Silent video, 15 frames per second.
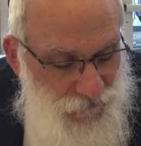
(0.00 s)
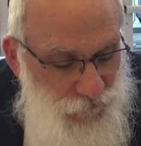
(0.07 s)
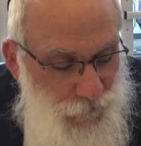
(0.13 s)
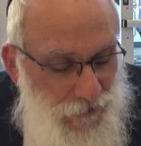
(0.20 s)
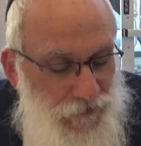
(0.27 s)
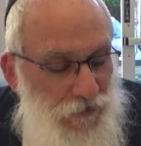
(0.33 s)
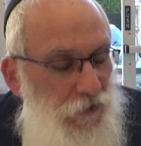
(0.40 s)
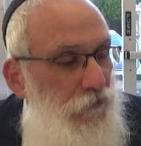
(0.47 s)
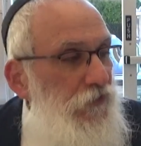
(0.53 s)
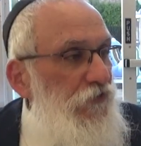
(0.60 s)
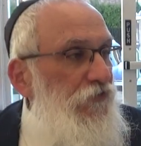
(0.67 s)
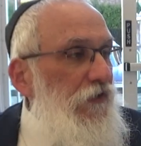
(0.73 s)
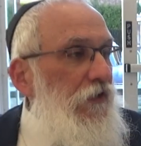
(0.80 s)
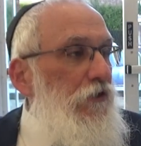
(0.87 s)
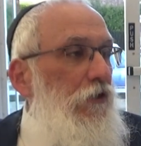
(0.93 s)
why they only
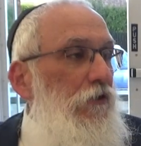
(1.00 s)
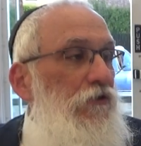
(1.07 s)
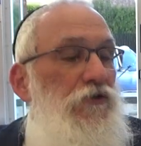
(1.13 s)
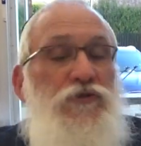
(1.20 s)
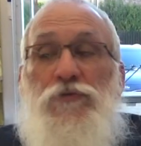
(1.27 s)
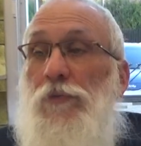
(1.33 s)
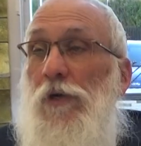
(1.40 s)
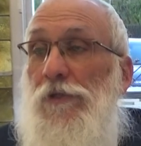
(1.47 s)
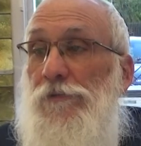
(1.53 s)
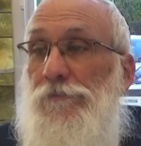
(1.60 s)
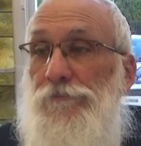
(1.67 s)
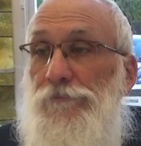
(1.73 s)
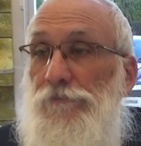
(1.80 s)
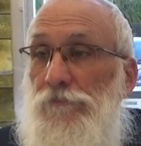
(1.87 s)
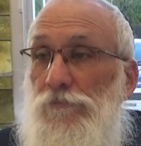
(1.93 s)
say Kaddish one.
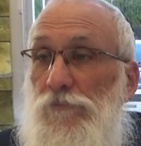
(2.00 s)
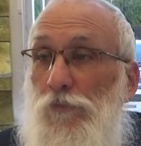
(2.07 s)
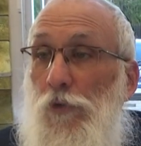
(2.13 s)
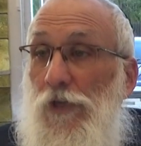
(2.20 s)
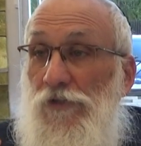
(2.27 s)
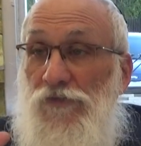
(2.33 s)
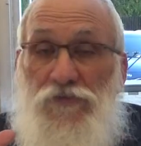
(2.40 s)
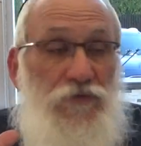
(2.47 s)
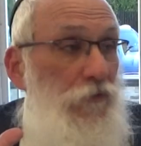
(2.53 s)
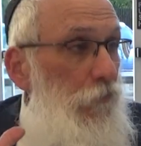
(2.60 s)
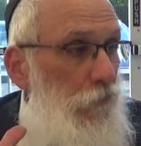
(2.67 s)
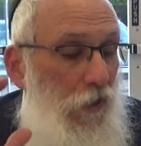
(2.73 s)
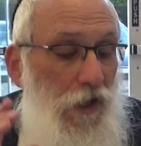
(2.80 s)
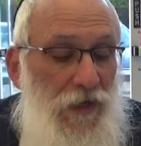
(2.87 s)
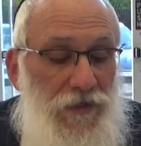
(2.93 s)
Once.
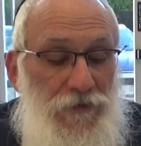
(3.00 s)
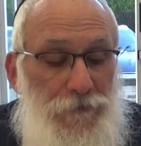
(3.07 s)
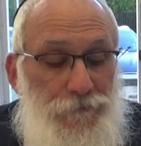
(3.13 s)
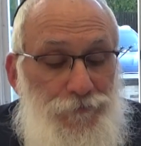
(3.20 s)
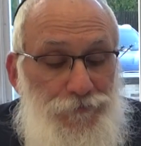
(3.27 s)
Why?